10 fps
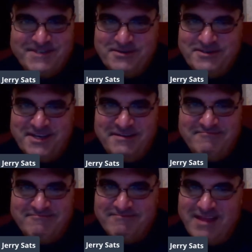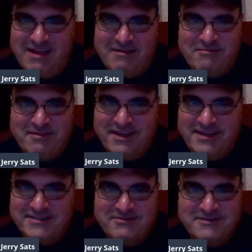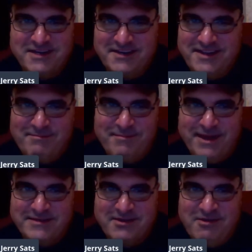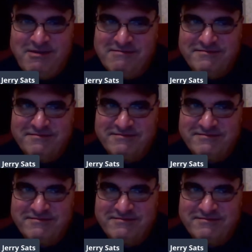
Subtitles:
Susan, I don't think he's going to take that mask off.